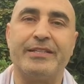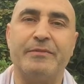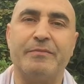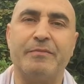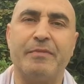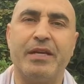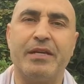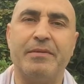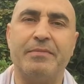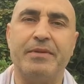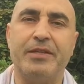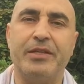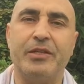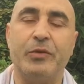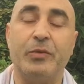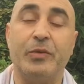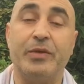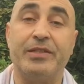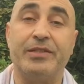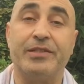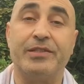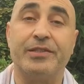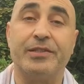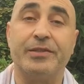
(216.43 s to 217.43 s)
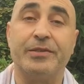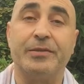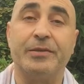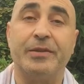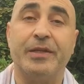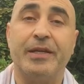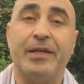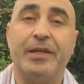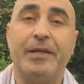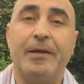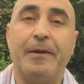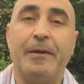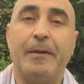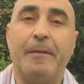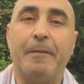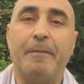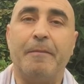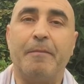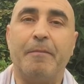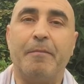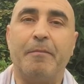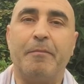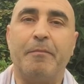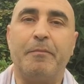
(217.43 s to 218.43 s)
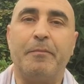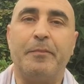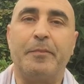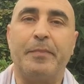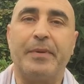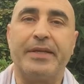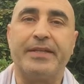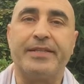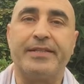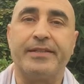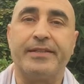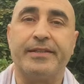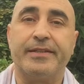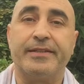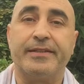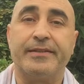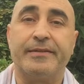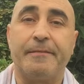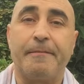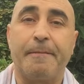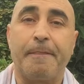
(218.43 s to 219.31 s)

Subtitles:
maybe you want to better